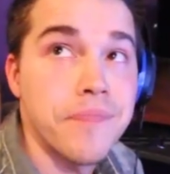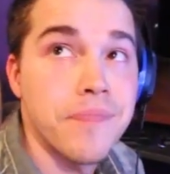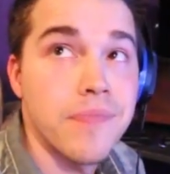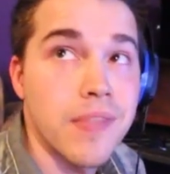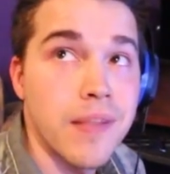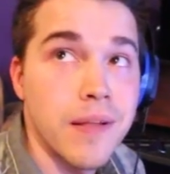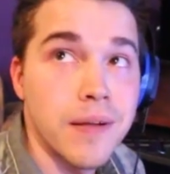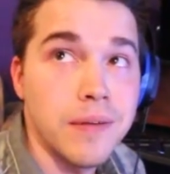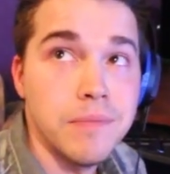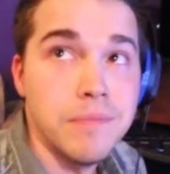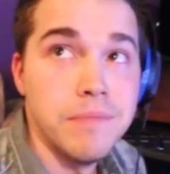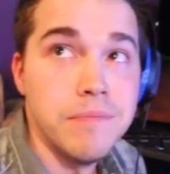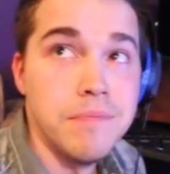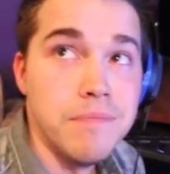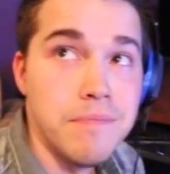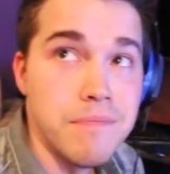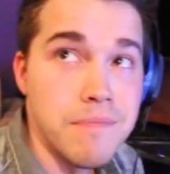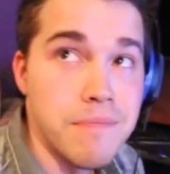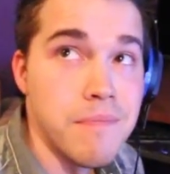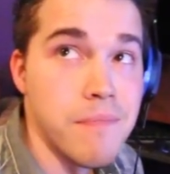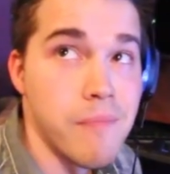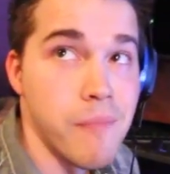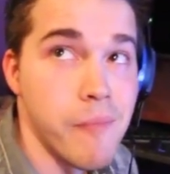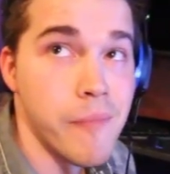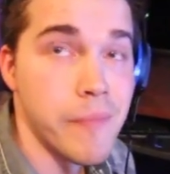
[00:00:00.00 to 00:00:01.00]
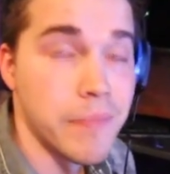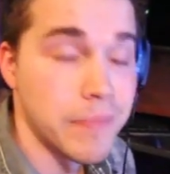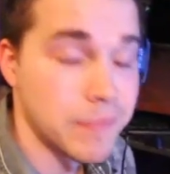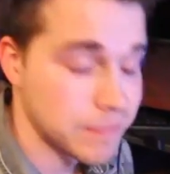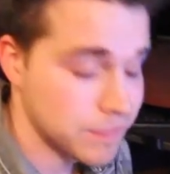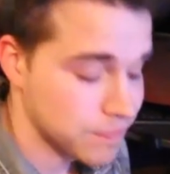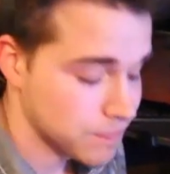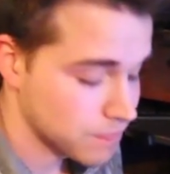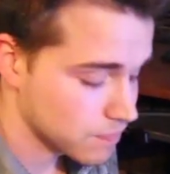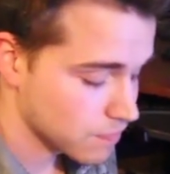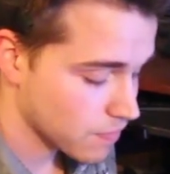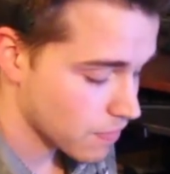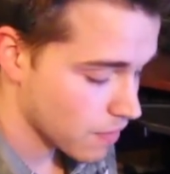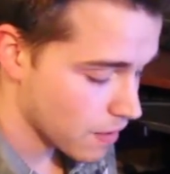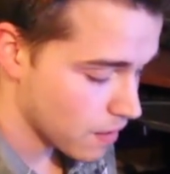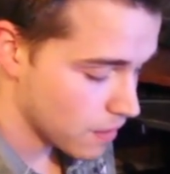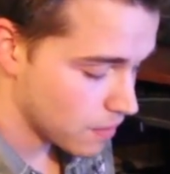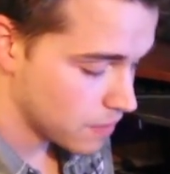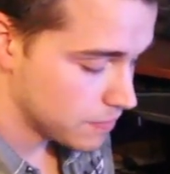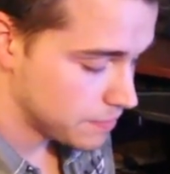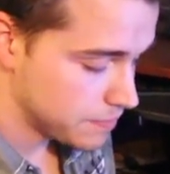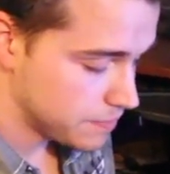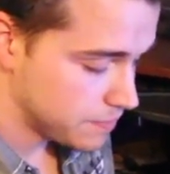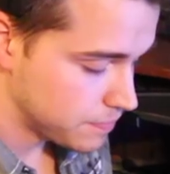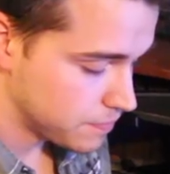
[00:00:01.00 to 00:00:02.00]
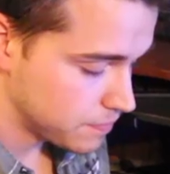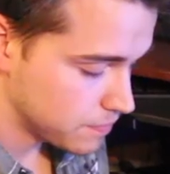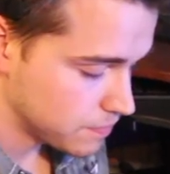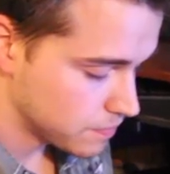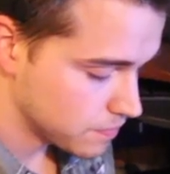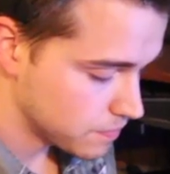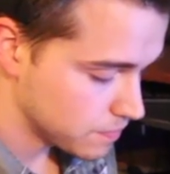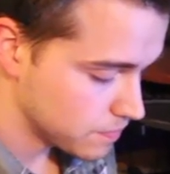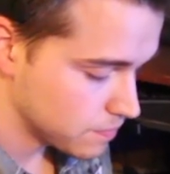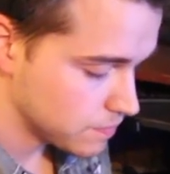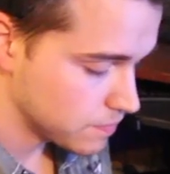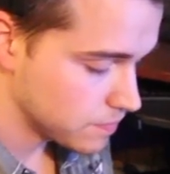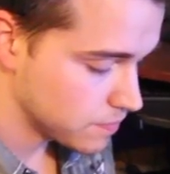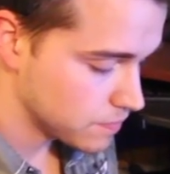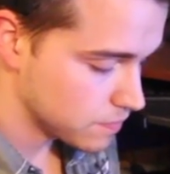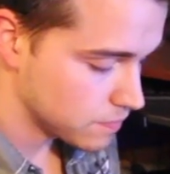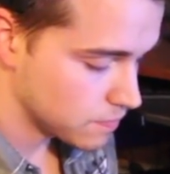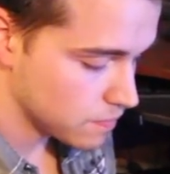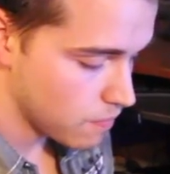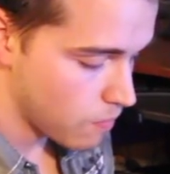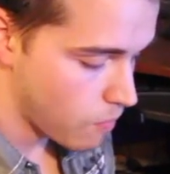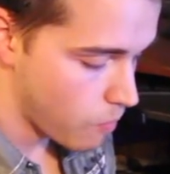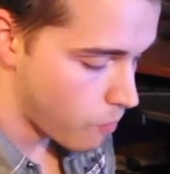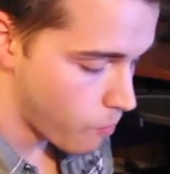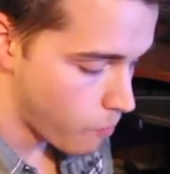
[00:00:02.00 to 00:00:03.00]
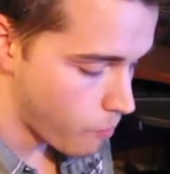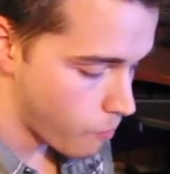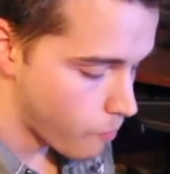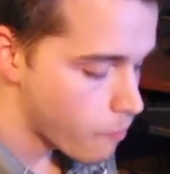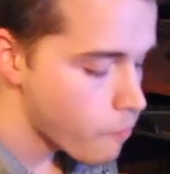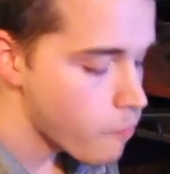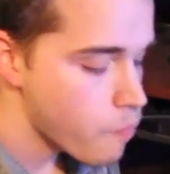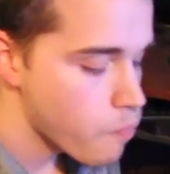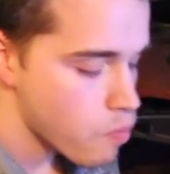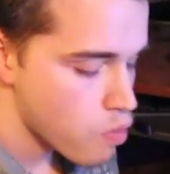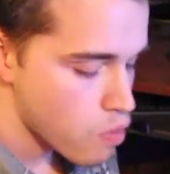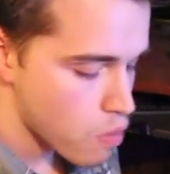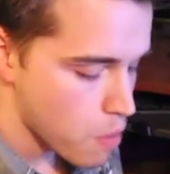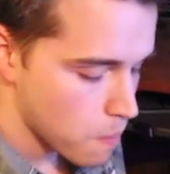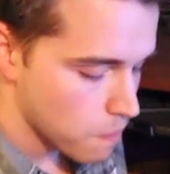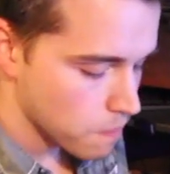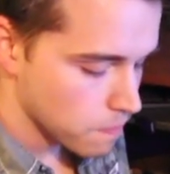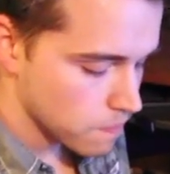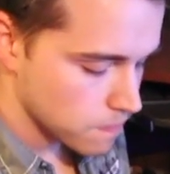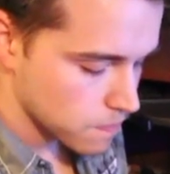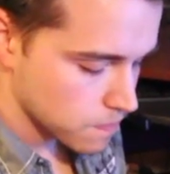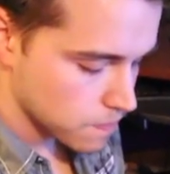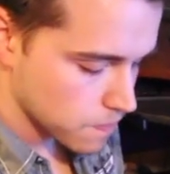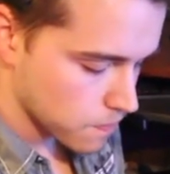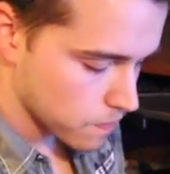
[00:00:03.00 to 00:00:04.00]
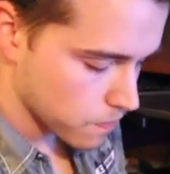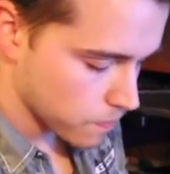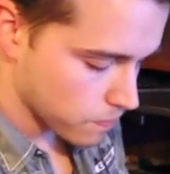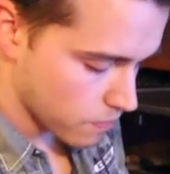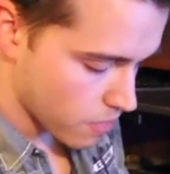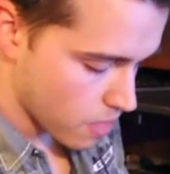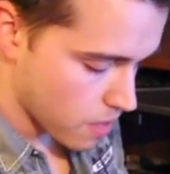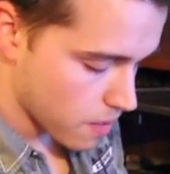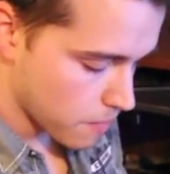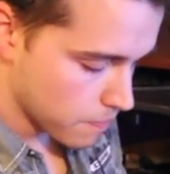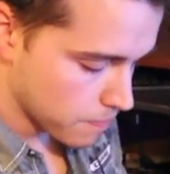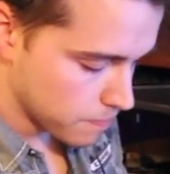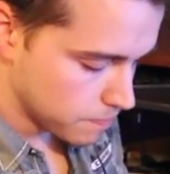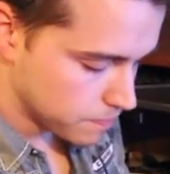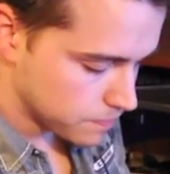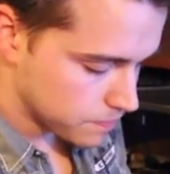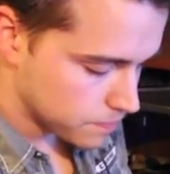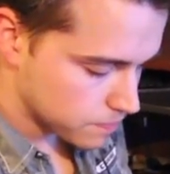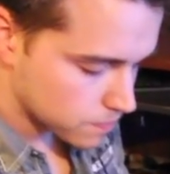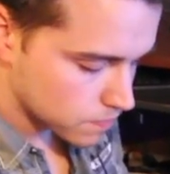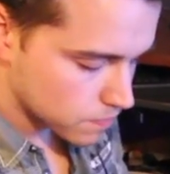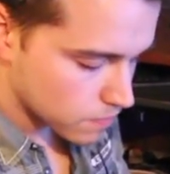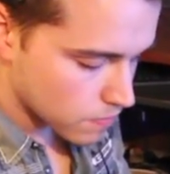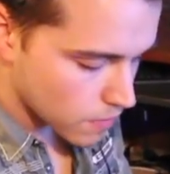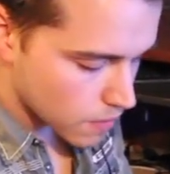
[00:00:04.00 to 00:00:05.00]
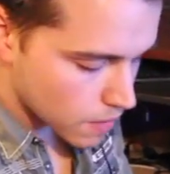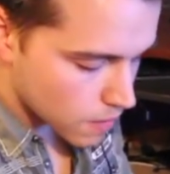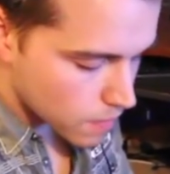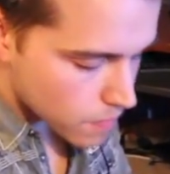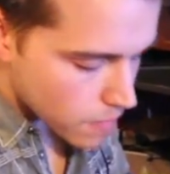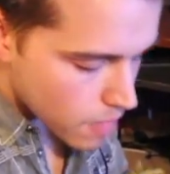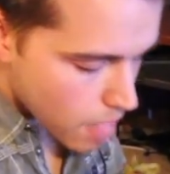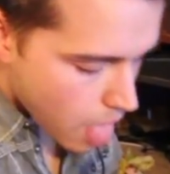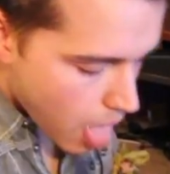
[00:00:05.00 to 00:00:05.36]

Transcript: I know, because you're supposed to put brown sugar and ketchup and mix them together. Mm-hmm.